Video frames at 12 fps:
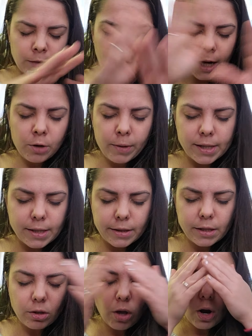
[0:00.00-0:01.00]
Anyways, that's
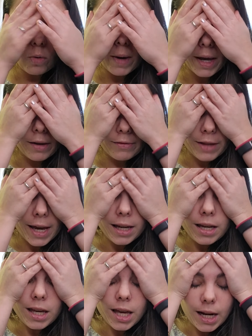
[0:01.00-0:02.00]
a long way of
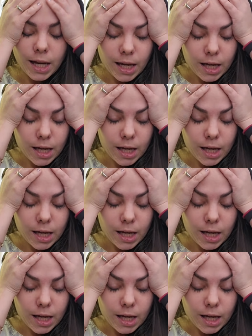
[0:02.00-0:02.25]
like getting